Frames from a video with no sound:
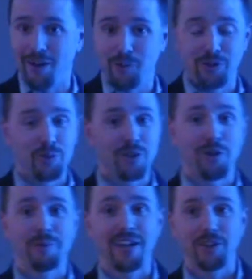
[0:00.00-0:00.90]
We do it
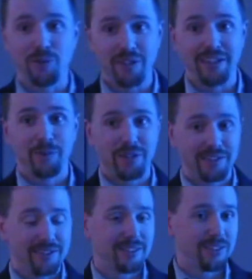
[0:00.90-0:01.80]
all manually, and we
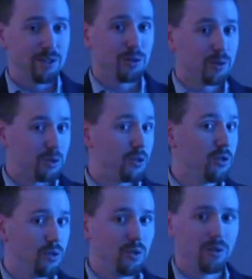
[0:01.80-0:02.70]
still
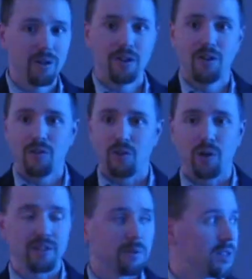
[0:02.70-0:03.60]
do for
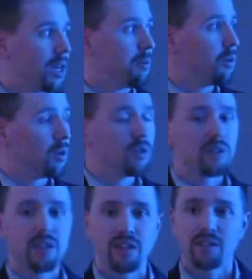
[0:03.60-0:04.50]
quite some time, but we're
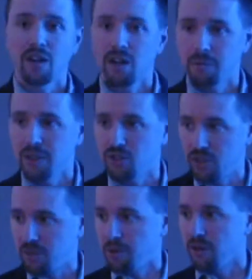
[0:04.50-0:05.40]
looking into automation
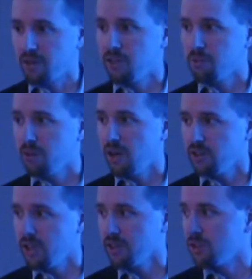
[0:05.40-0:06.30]
as part of this
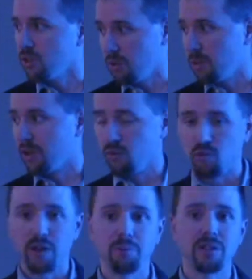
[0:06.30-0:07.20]
project so that we can
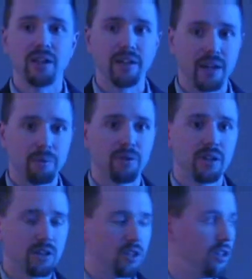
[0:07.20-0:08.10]
replay that
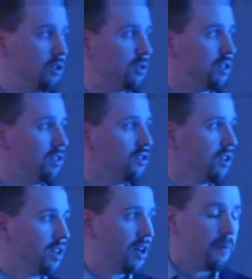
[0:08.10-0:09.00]
production usage.
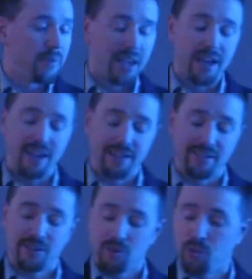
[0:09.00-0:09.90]

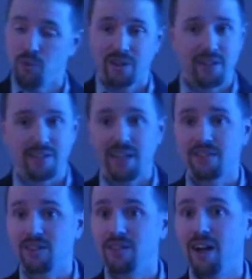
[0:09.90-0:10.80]
And we're going to
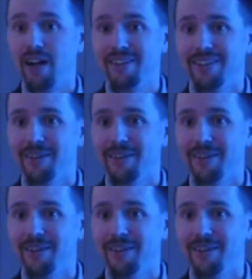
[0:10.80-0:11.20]
test a lot.